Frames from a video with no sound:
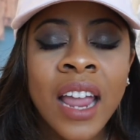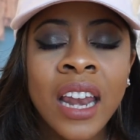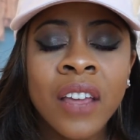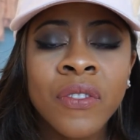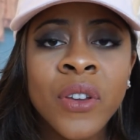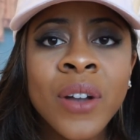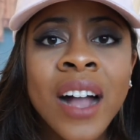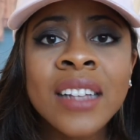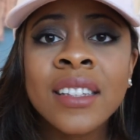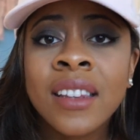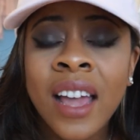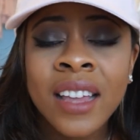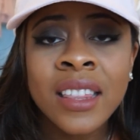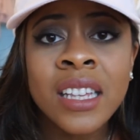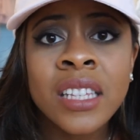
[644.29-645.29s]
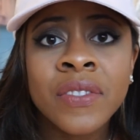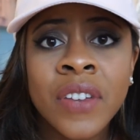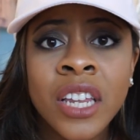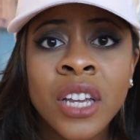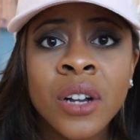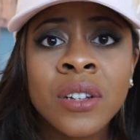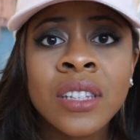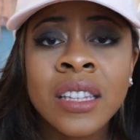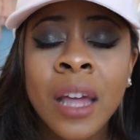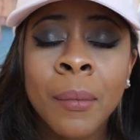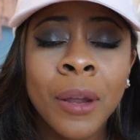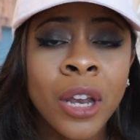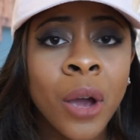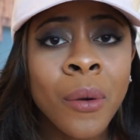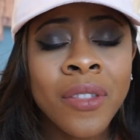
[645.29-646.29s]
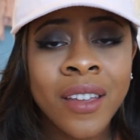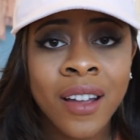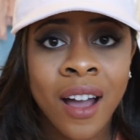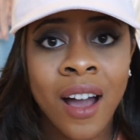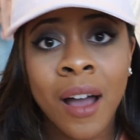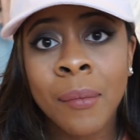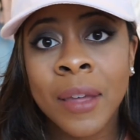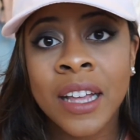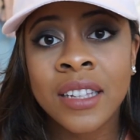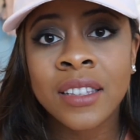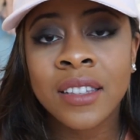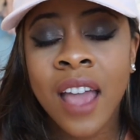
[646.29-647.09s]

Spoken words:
And if you guys like these videos, let me know in the comments